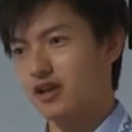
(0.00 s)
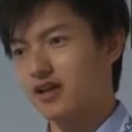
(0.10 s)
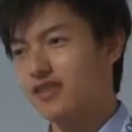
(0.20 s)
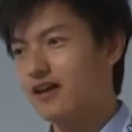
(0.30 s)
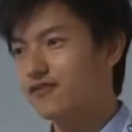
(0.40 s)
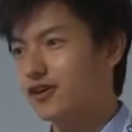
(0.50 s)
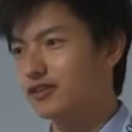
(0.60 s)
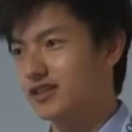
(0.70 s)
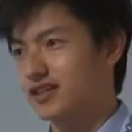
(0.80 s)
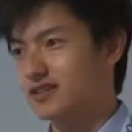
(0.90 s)
and that
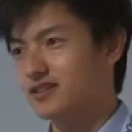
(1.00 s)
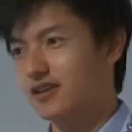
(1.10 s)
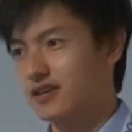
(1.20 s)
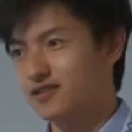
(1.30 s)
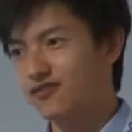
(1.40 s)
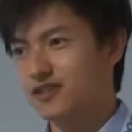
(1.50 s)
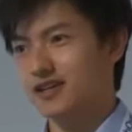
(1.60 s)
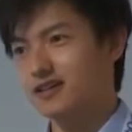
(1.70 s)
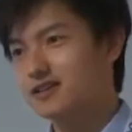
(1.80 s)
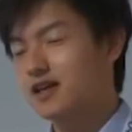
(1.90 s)
field is
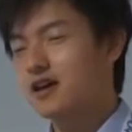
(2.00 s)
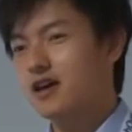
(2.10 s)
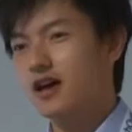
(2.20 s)
physics.